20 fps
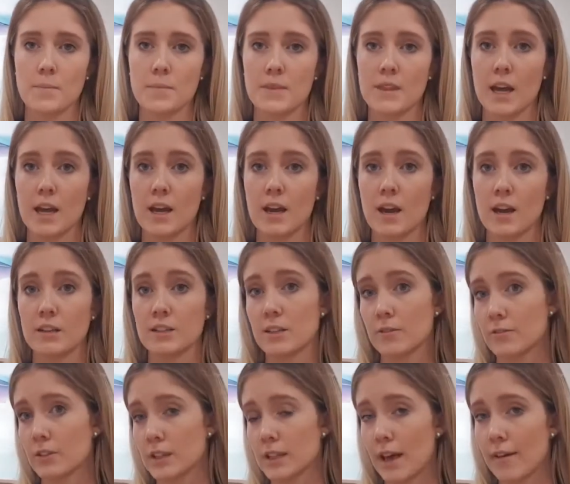There are
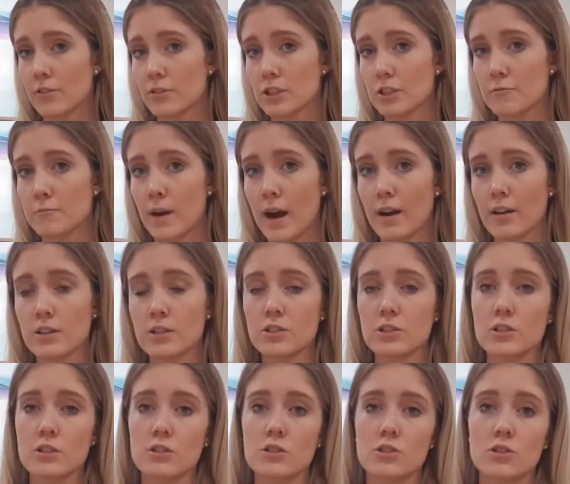different levels of
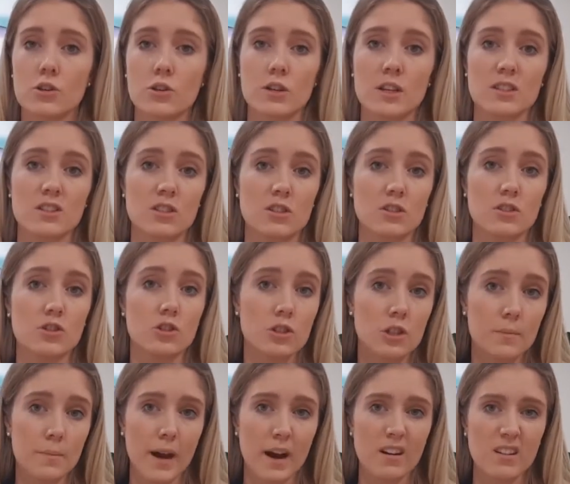barristers. So there's a junior
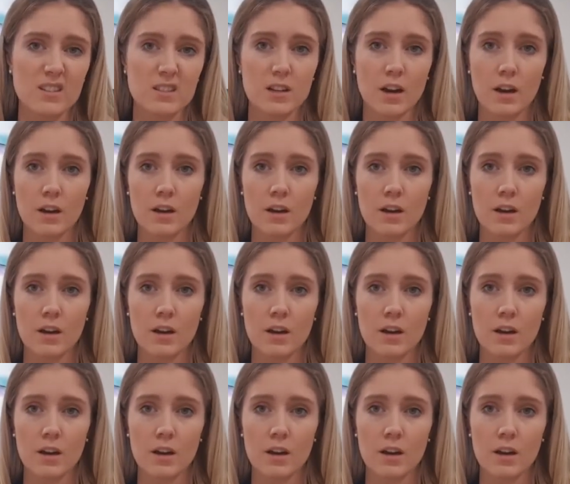barrister,